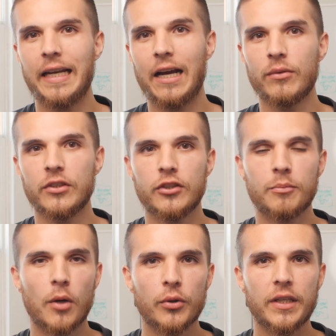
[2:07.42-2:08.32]
and I was
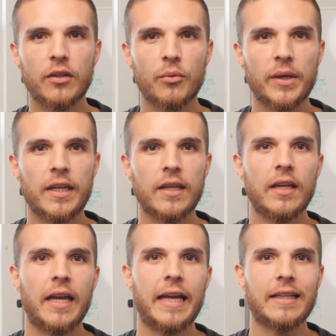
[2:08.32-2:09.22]
smoking weed
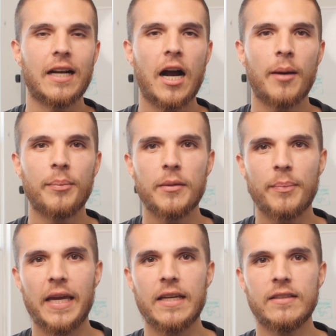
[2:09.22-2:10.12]
and copy
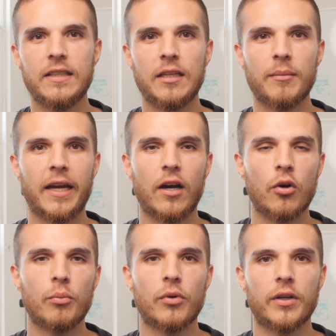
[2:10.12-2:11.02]
pasting my
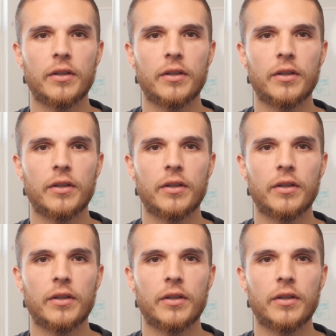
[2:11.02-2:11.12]
homework.